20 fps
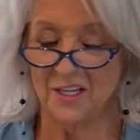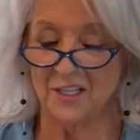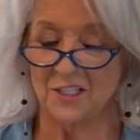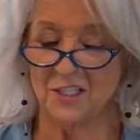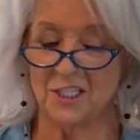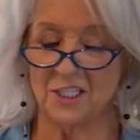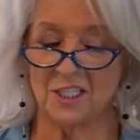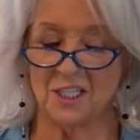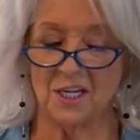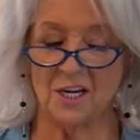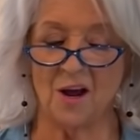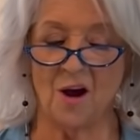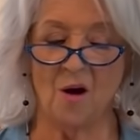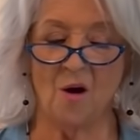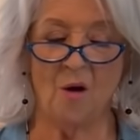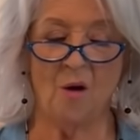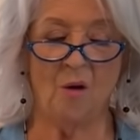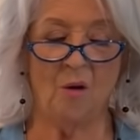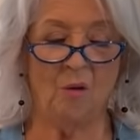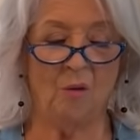She said,
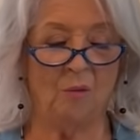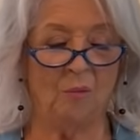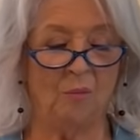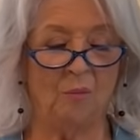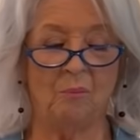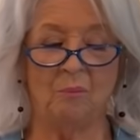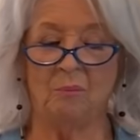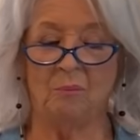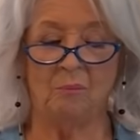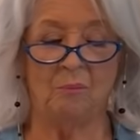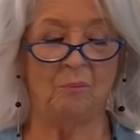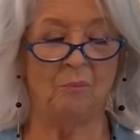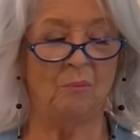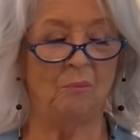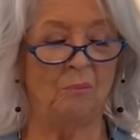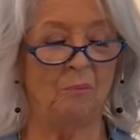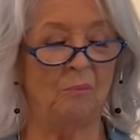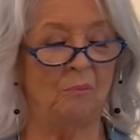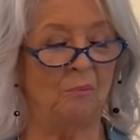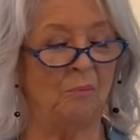"Oh,
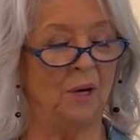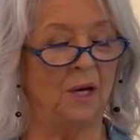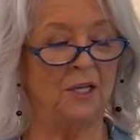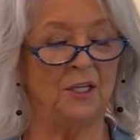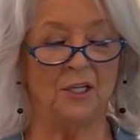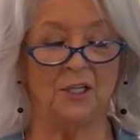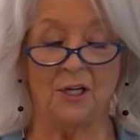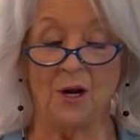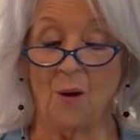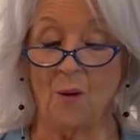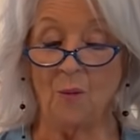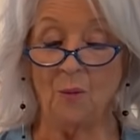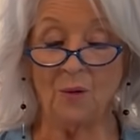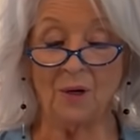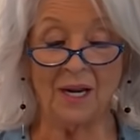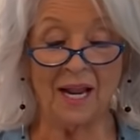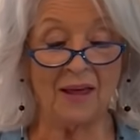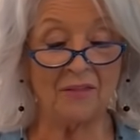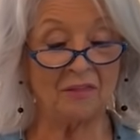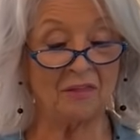but don't
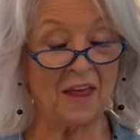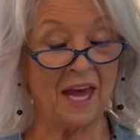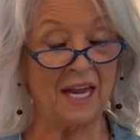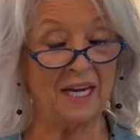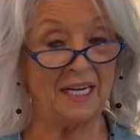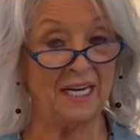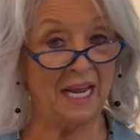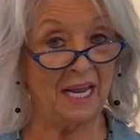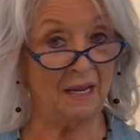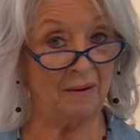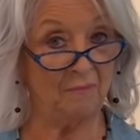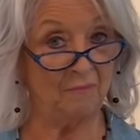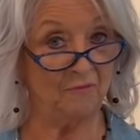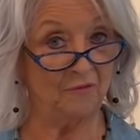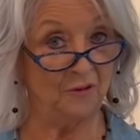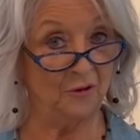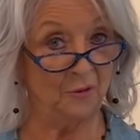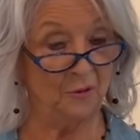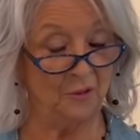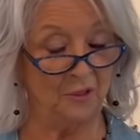let that name
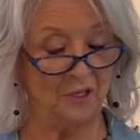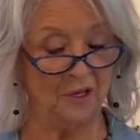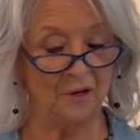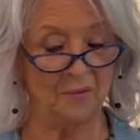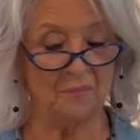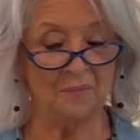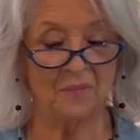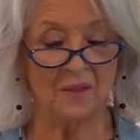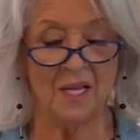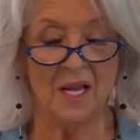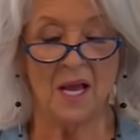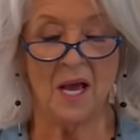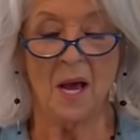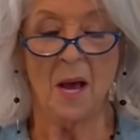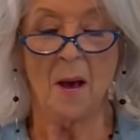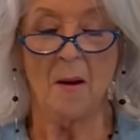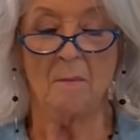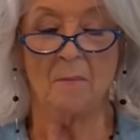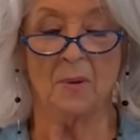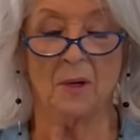fool you,
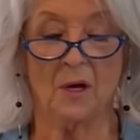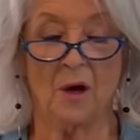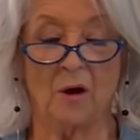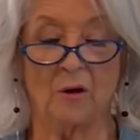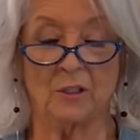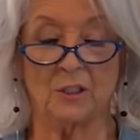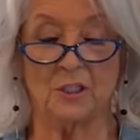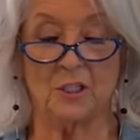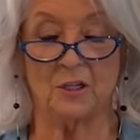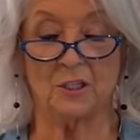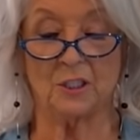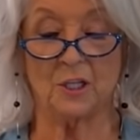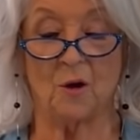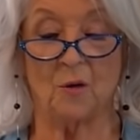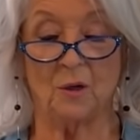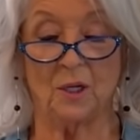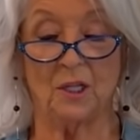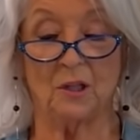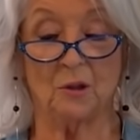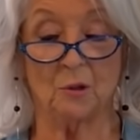because there's
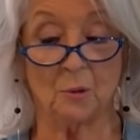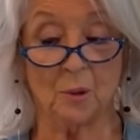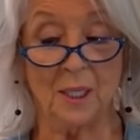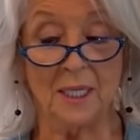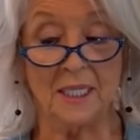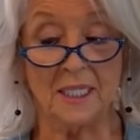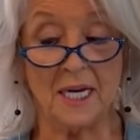only three